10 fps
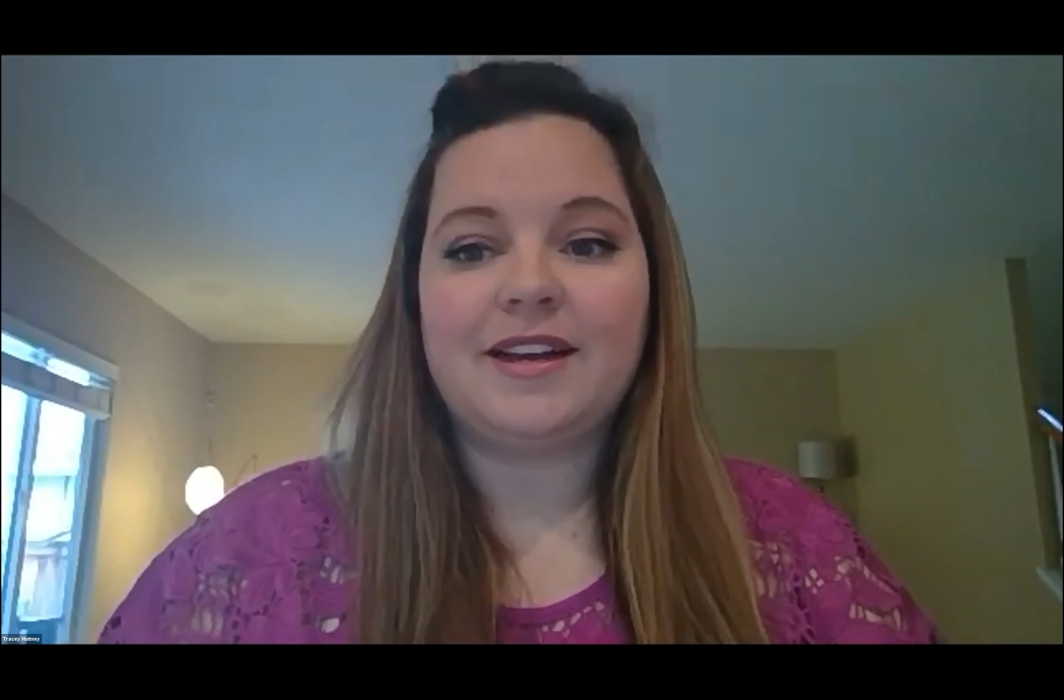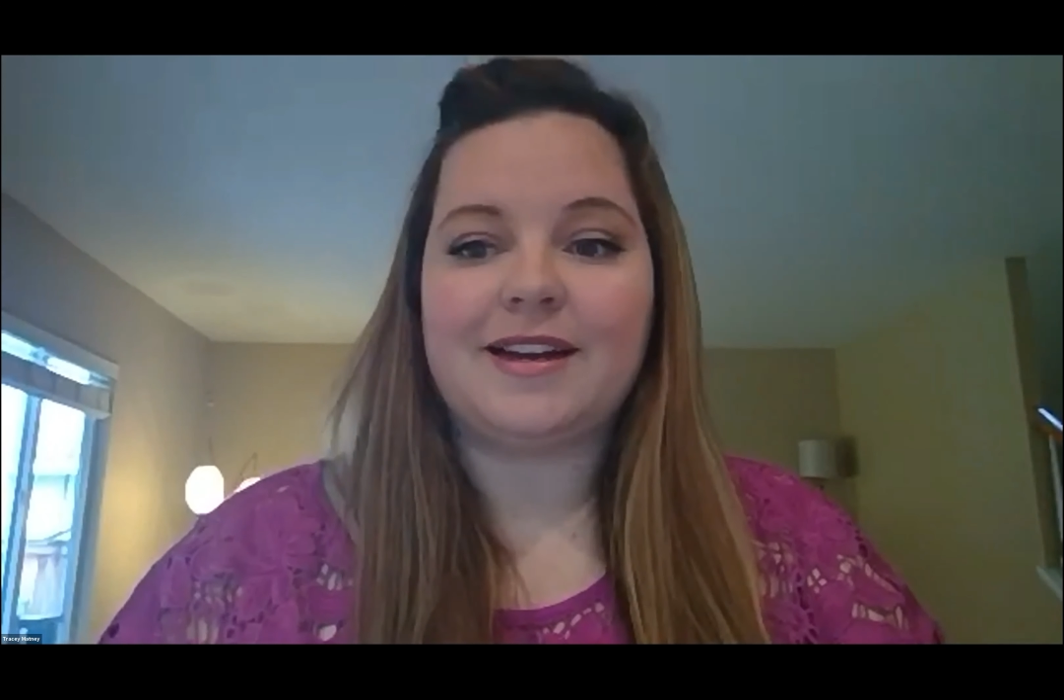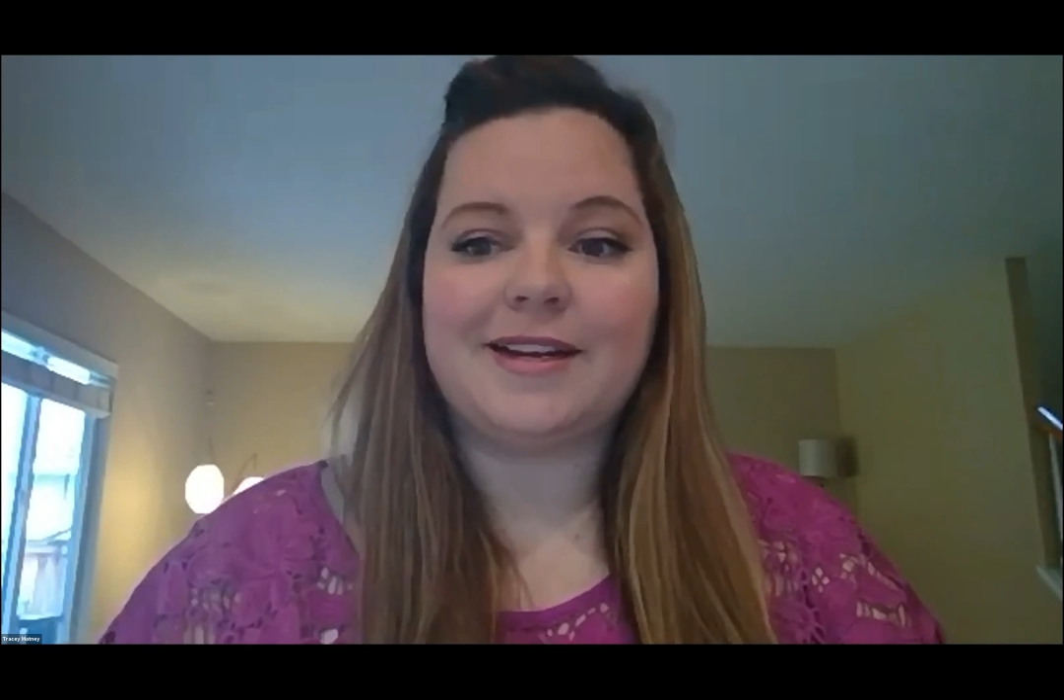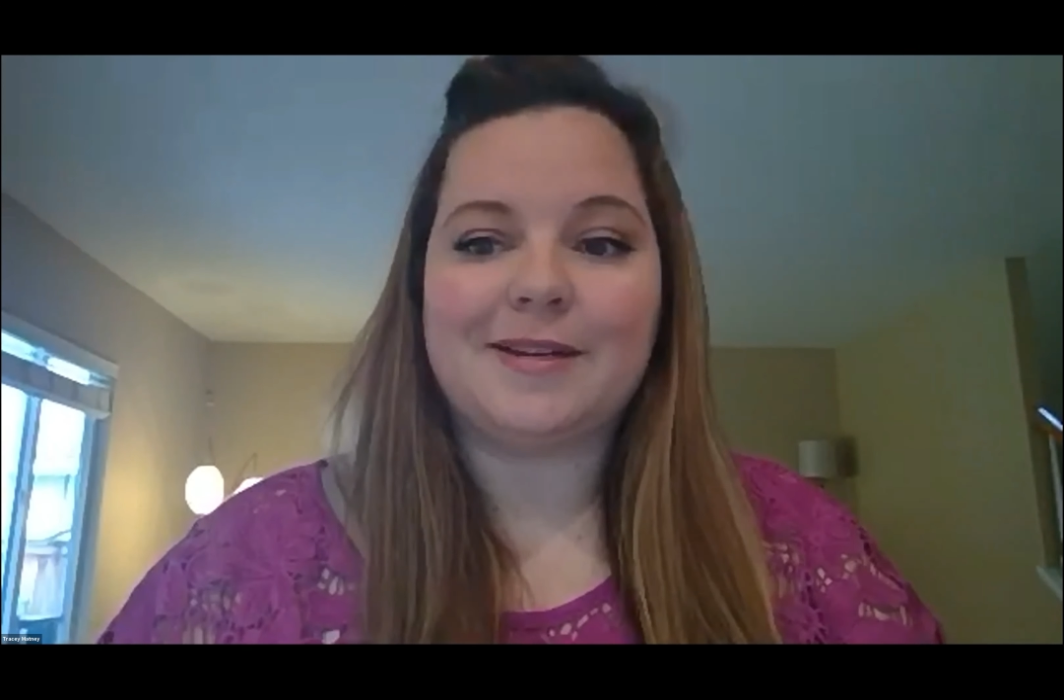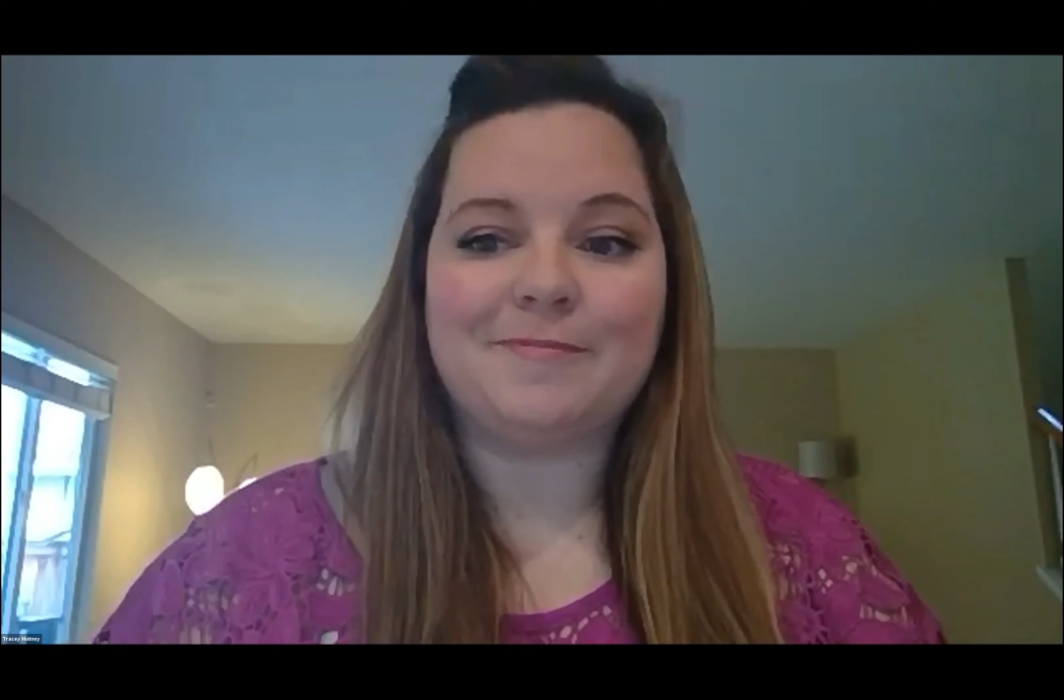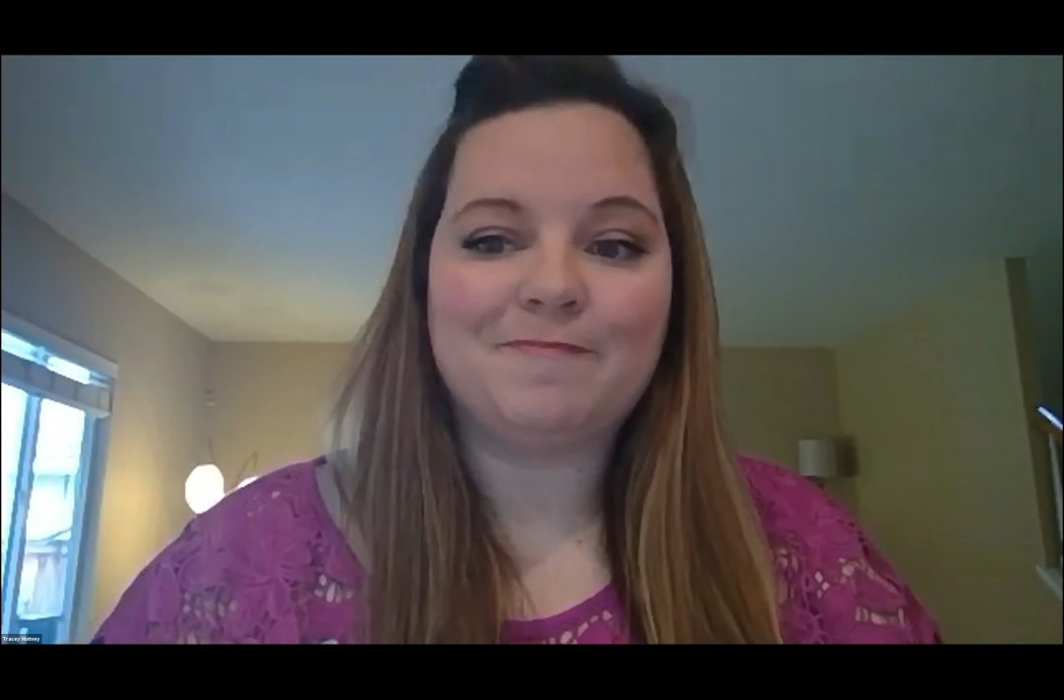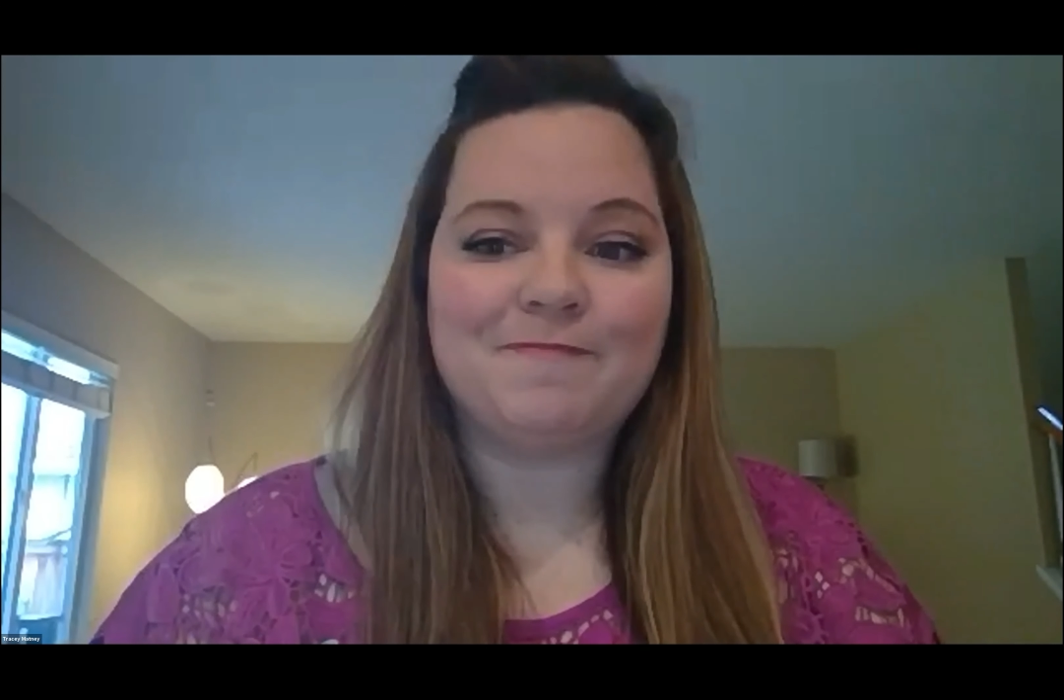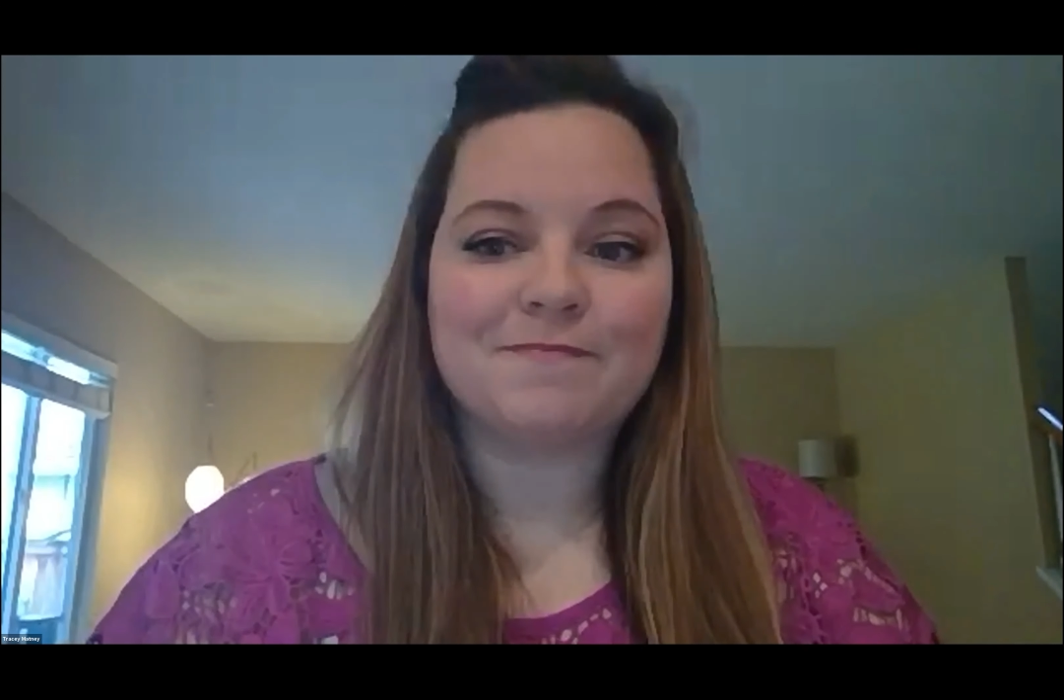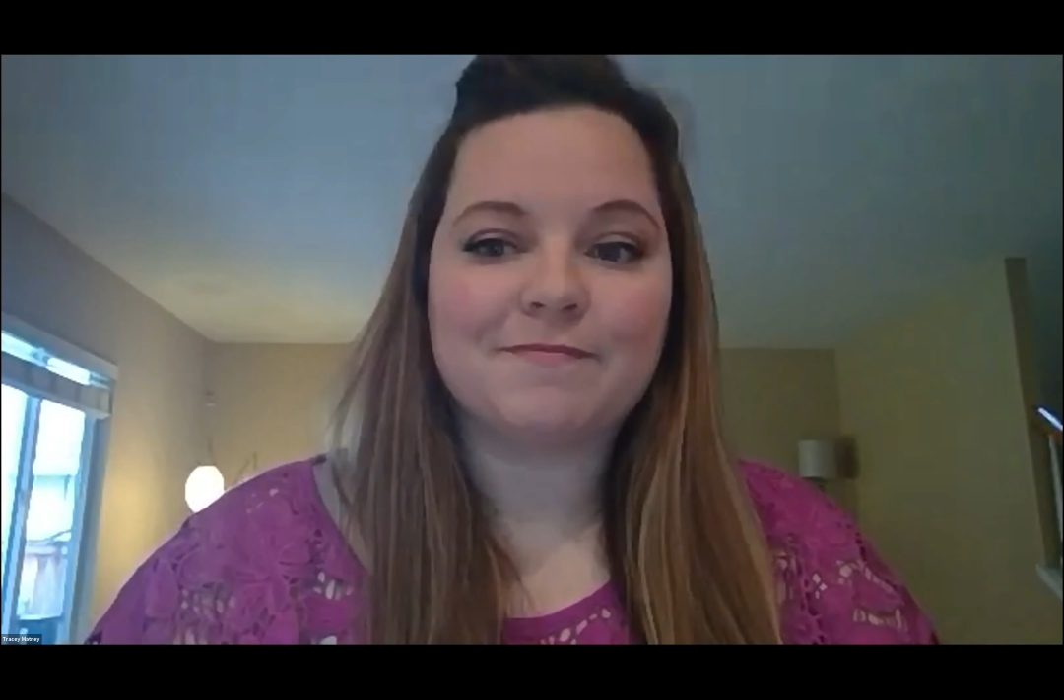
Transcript: um,